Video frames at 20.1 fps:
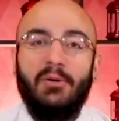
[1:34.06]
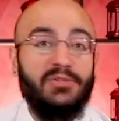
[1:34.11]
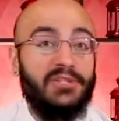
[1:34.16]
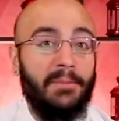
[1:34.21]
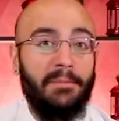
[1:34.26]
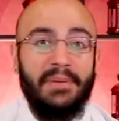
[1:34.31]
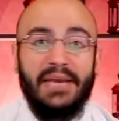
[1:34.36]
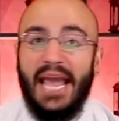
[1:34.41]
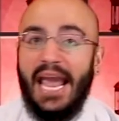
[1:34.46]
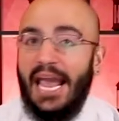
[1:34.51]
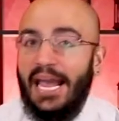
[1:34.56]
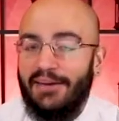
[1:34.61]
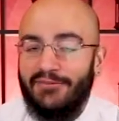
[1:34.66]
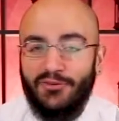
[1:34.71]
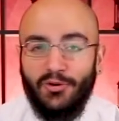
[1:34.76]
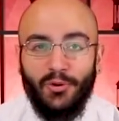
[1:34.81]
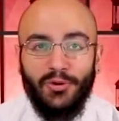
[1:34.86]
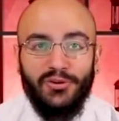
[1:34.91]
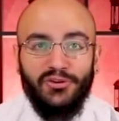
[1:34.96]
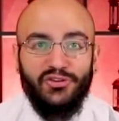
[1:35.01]
it was a
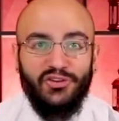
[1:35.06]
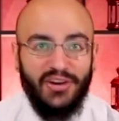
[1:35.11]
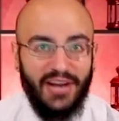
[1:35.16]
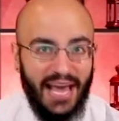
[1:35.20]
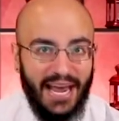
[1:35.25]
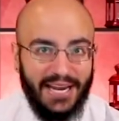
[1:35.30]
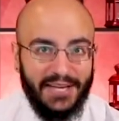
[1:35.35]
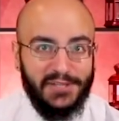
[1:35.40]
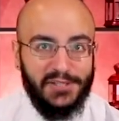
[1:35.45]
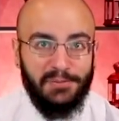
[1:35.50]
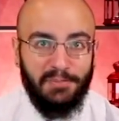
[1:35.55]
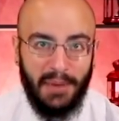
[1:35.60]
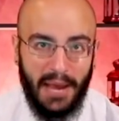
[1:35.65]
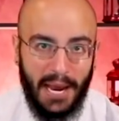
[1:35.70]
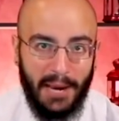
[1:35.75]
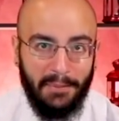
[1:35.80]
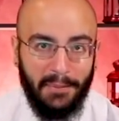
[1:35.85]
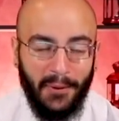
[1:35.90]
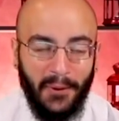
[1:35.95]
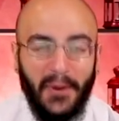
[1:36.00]
behavioral genetics
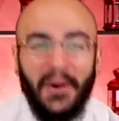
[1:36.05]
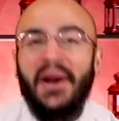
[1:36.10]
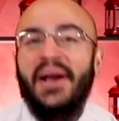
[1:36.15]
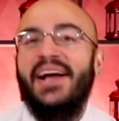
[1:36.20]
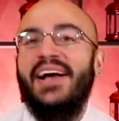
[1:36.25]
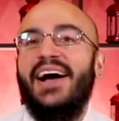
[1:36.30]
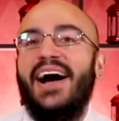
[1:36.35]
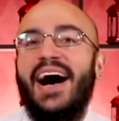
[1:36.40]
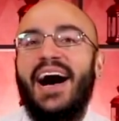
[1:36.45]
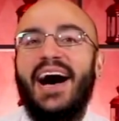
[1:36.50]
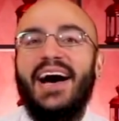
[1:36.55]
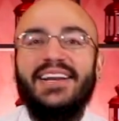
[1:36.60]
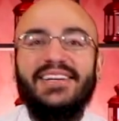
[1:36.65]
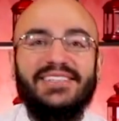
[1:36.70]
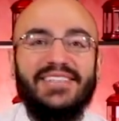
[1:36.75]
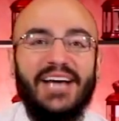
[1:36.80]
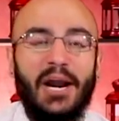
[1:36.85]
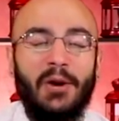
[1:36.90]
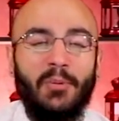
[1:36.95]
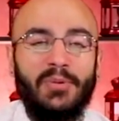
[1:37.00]
paper uh,
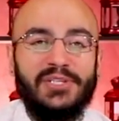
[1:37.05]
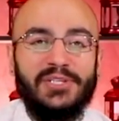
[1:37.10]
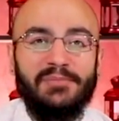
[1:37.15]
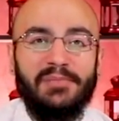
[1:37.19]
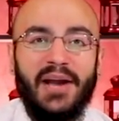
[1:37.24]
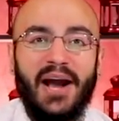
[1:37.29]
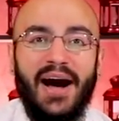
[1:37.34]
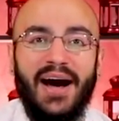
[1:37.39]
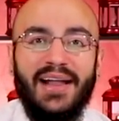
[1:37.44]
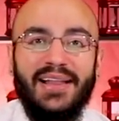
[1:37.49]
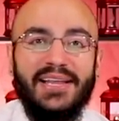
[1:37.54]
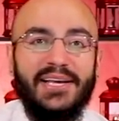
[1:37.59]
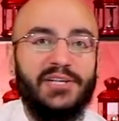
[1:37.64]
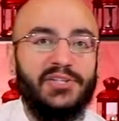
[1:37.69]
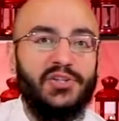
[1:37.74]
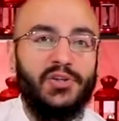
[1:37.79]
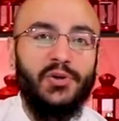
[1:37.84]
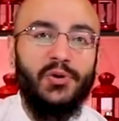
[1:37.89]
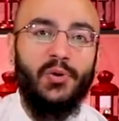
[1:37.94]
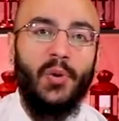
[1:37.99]
done with some
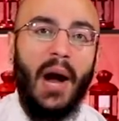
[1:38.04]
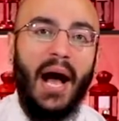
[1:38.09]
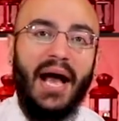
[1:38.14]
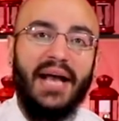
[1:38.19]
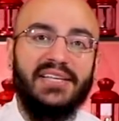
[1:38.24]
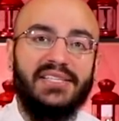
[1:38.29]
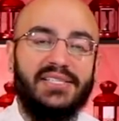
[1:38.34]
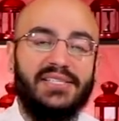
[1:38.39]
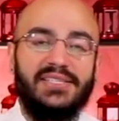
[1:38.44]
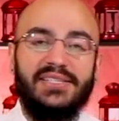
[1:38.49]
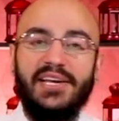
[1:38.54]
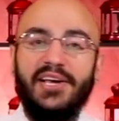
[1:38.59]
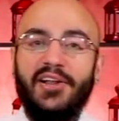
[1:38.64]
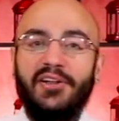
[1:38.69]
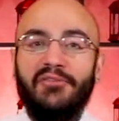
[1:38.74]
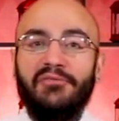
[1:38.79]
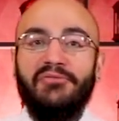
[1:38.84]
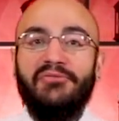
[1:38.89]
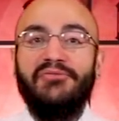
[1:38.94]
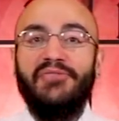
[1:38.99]
colleagues who I
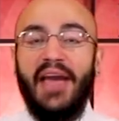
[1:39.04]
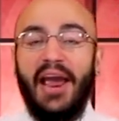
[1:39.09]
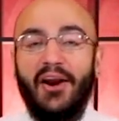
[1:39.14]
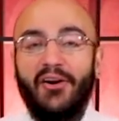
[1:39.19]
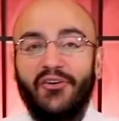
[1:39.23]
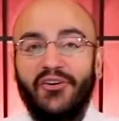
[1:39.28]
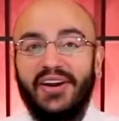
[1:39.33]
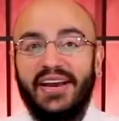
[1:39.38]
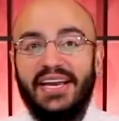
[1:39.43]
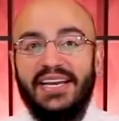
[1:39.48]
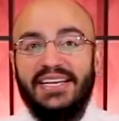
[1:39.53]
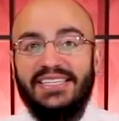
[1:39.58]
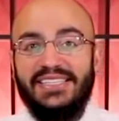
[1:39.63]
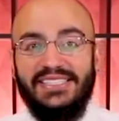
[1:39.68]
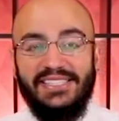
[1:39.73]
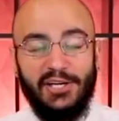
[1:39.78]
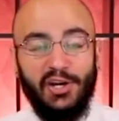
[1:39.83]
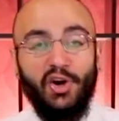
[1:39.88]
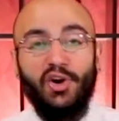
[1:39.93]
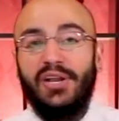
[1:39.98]
still very
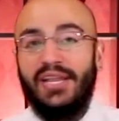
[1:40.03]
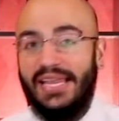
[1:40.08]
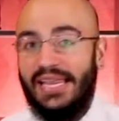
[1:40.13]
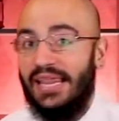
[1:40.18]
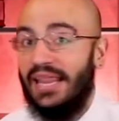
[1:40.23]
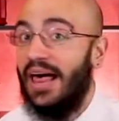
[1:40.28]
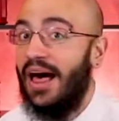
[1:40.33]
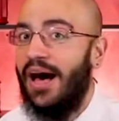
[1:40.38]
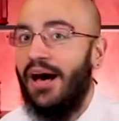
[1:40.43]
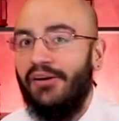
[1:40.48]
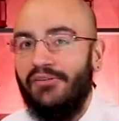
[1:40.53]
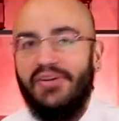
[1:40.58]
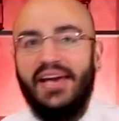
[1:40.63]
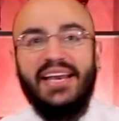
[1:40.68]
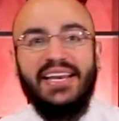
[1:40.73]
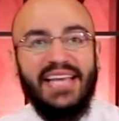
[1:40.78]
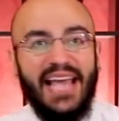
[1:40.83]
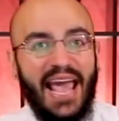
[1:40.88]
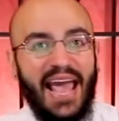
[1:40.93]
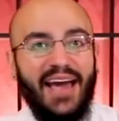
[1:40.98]
dearly love
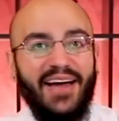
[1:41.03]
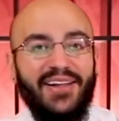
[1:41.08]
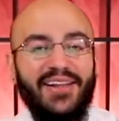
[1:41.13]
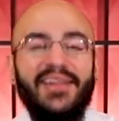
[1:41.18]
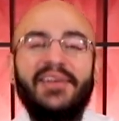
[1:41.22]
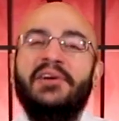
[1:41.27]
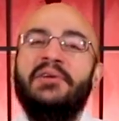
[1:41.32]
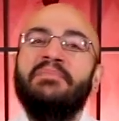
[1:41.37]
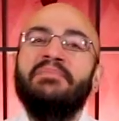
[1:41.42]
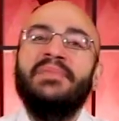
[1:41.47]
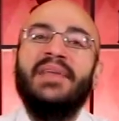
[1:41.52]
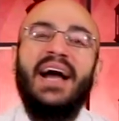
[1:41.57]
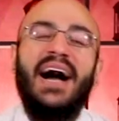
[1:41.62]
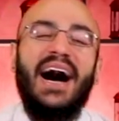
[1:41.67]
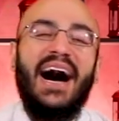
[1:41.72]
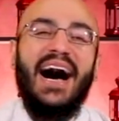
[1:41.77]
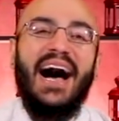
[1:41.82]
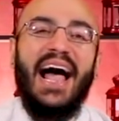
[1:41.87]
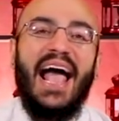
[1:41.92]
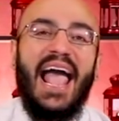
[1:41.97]
at Yale
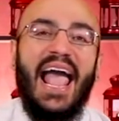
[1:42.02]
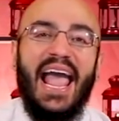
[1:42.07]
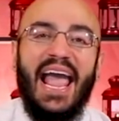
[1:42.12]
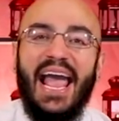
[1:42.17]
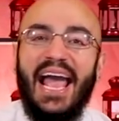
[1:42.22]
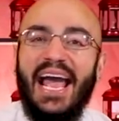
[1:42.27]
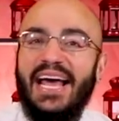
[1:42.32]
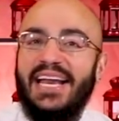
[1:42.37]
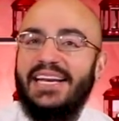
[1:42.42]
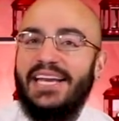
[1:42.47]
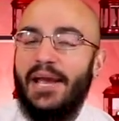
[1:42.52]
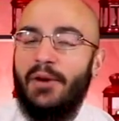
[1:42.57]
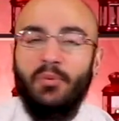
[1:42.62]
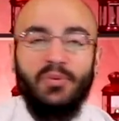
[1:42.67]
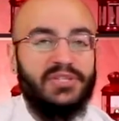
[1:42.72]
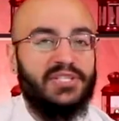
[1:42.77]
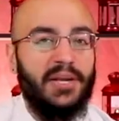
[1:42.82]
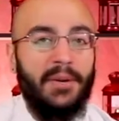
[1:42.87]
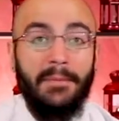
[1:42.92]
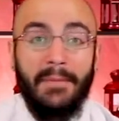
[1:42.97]
uh, and it
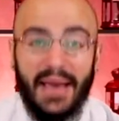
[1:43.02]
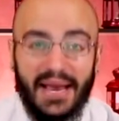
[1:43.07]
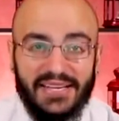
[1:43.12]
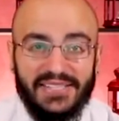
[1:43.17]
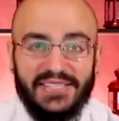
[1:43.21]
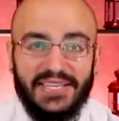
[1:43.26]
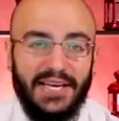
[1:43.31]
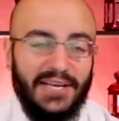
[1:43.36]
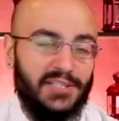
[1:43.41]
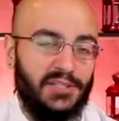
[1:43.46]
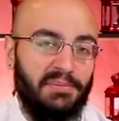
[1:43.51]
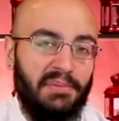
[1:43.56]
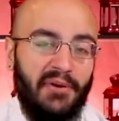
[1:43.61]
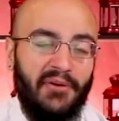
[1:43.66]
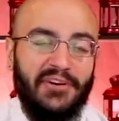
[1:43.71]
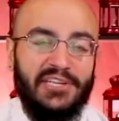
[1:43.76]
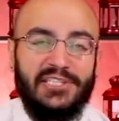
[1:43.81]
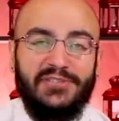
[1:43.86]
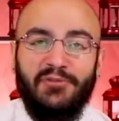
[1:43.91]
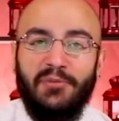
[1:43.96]
was an amazing
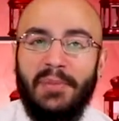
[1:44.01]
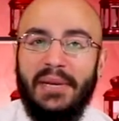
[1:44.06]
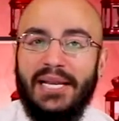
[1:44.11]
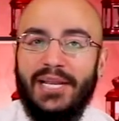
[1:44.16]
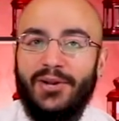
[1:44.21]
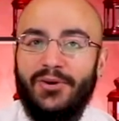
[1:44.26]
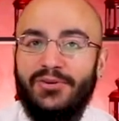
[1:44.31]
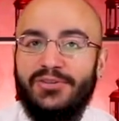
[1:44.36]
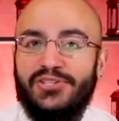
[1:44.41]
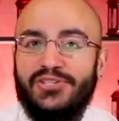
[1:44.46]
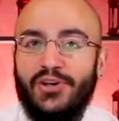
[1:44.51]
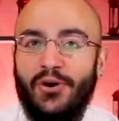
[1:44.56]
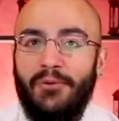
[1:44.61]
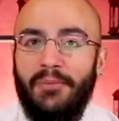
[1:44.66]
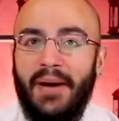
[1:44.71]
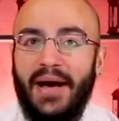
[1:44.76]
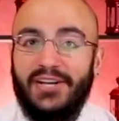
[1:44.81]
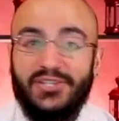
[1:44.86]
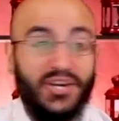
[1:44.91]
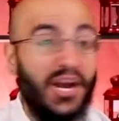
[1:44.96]
experience for me to learn so
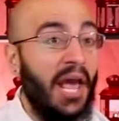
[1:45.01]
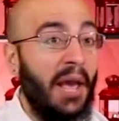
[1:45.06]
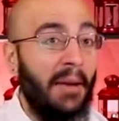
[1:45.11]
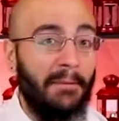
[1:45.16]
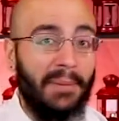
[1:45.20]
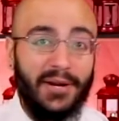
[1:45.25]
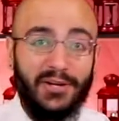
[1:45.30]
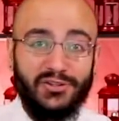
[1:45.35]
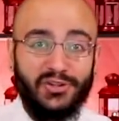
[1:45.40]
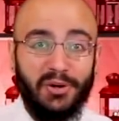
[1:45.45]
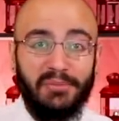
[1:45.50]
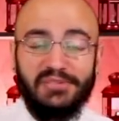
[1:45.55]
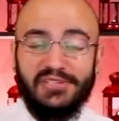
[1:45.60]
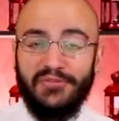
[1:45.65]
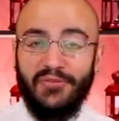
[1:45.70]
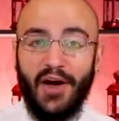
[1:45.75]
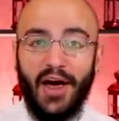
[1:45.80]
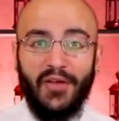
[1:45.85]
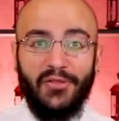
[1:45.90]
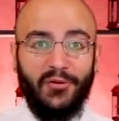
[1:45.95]
much. But in terms
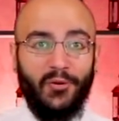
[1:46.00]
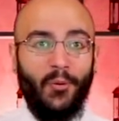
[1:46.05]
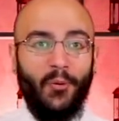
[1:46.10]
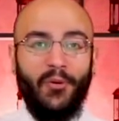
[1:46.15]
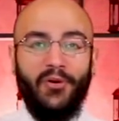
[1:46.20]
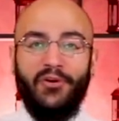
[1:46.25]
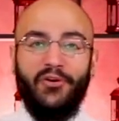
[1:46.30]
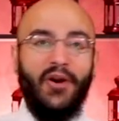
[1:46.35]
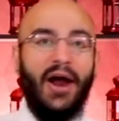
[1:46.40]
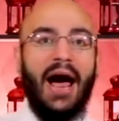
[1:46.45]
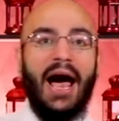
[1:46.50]
of author order,